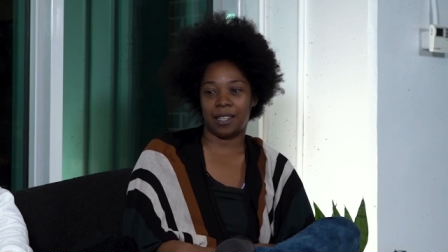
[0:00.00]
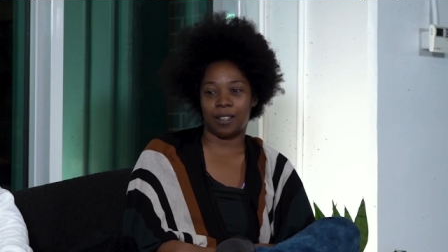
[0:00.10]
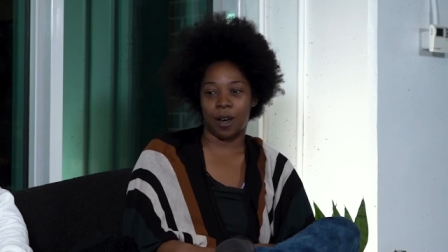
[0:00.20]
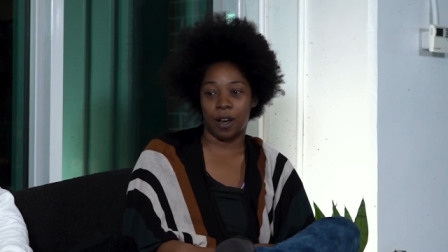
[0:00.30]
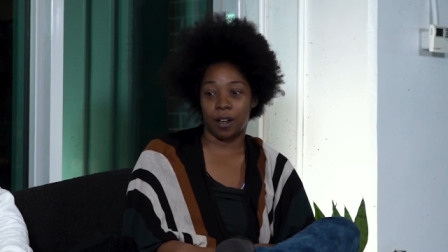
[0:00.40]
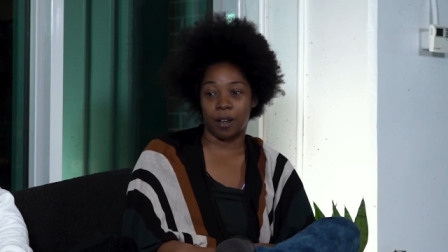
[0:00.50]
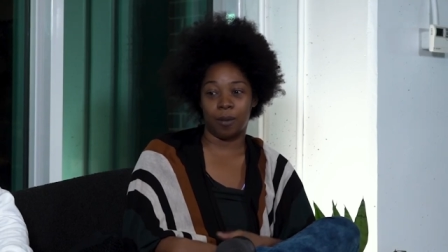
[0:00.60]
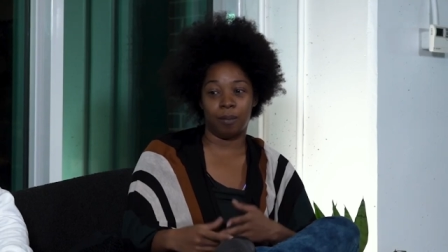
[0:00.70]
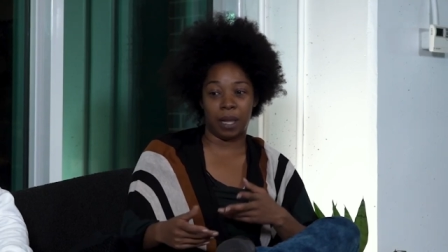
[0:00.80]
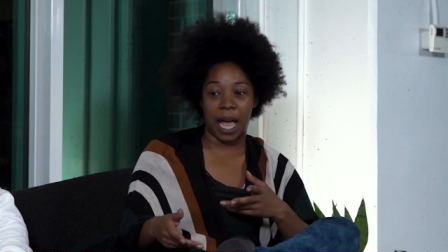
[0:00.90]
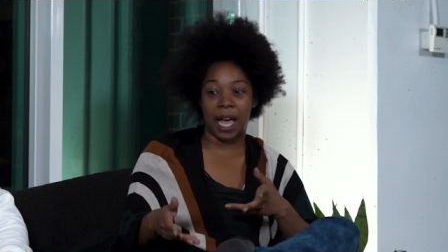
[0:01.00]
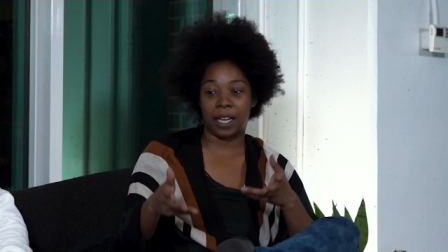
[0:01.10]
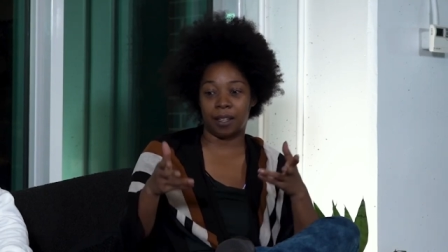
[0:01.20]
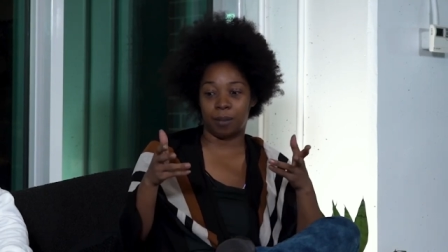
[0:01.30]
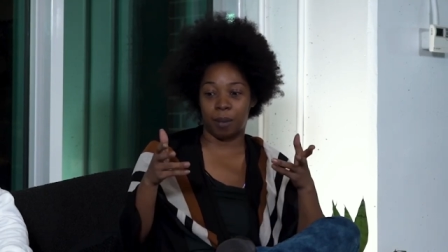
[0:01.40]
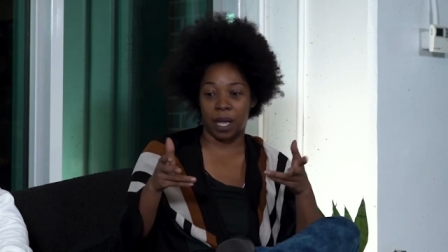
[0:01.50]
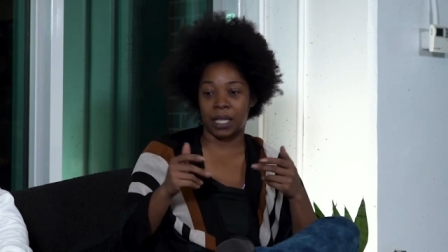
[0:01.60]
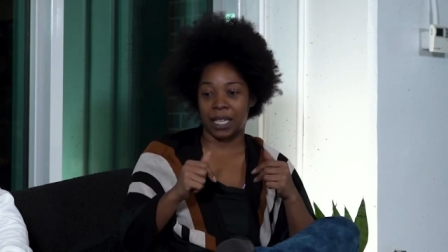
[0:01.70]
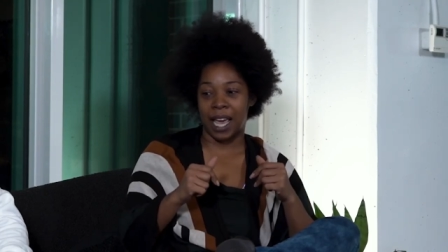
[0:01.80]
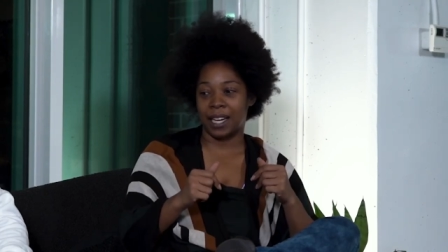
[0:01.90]
young black
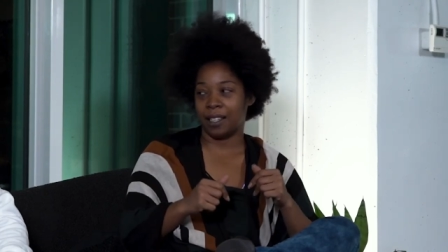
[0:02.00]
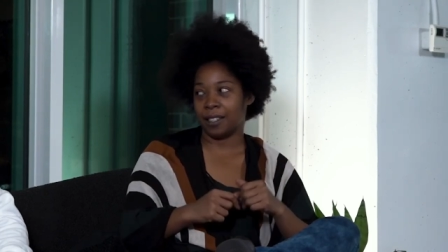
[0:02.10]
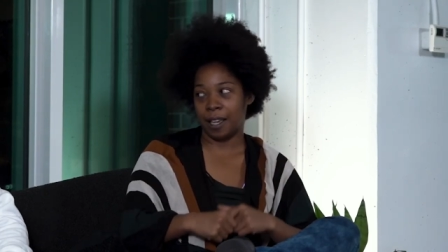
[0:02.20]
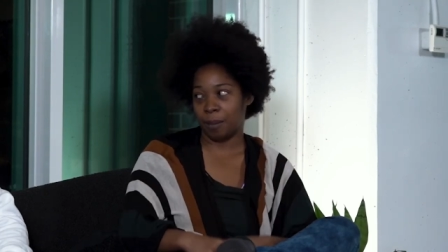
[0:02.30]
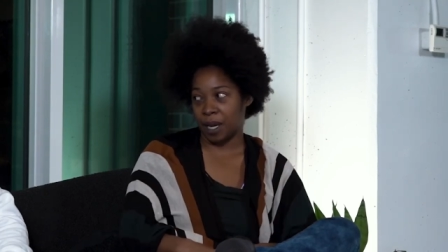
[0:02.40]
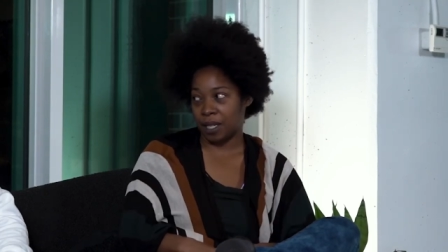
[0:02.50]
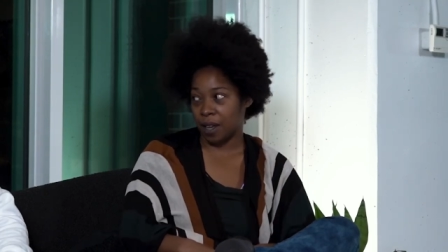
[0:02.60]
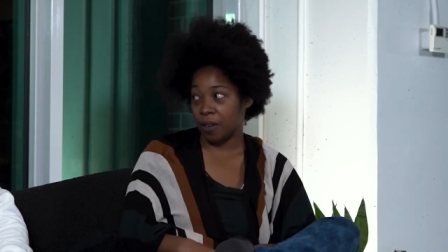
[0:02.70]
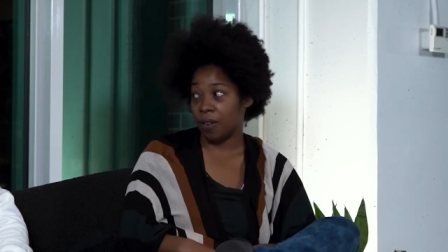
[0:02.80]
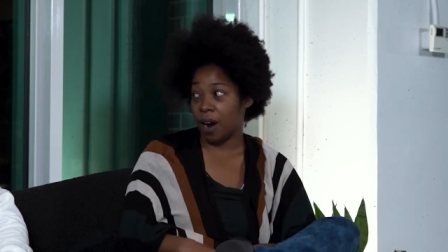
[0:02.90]
policy analysts like myself